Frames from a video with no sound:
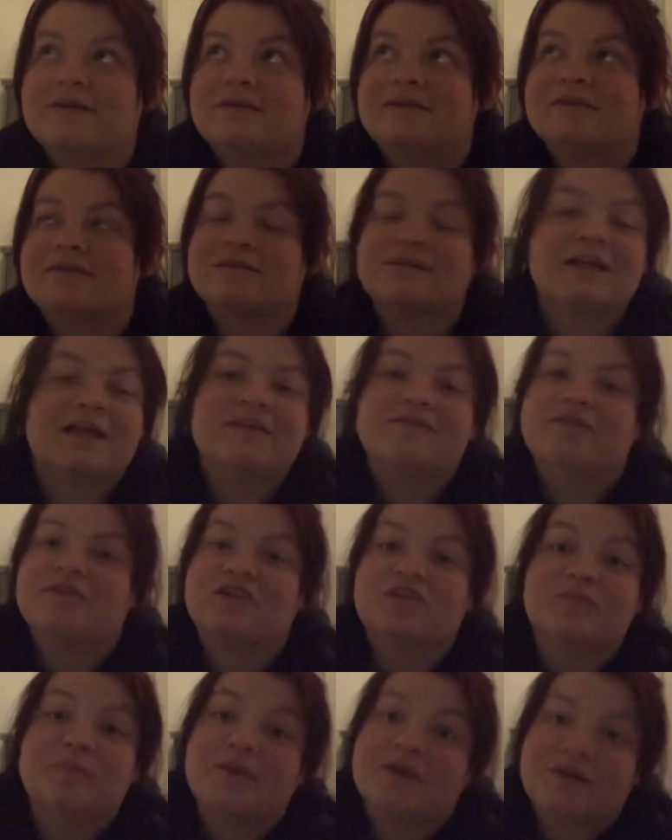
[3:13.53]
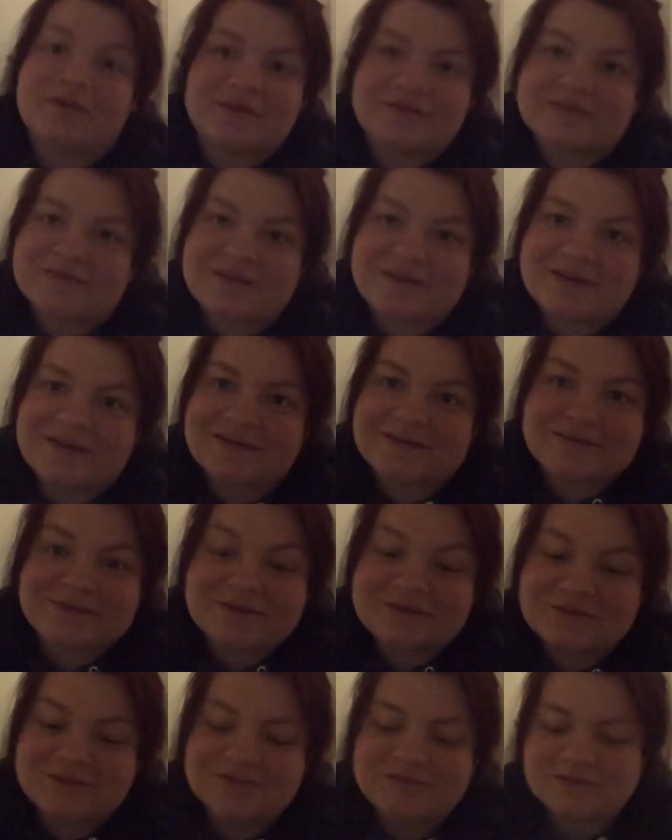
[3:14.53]
life experience, I guess I
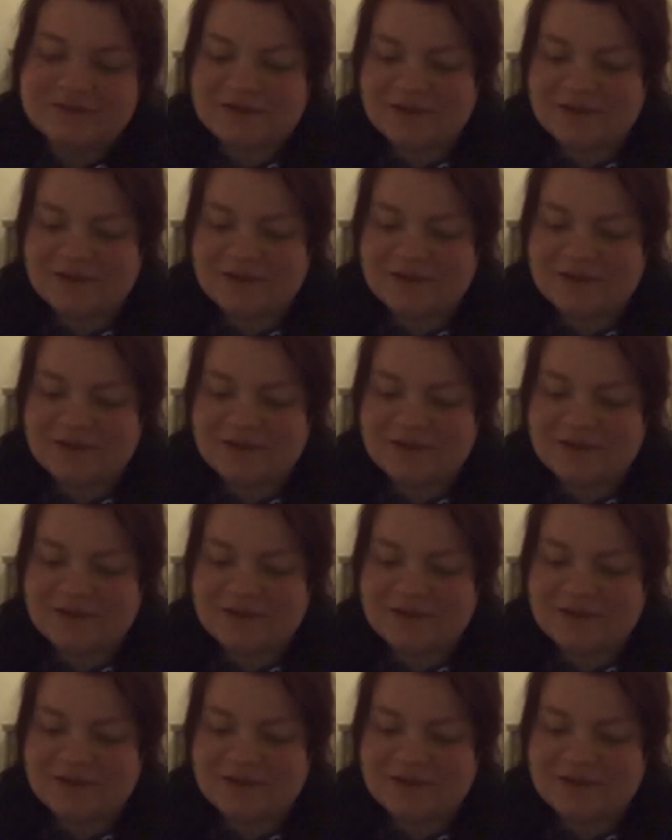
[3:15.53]
should say,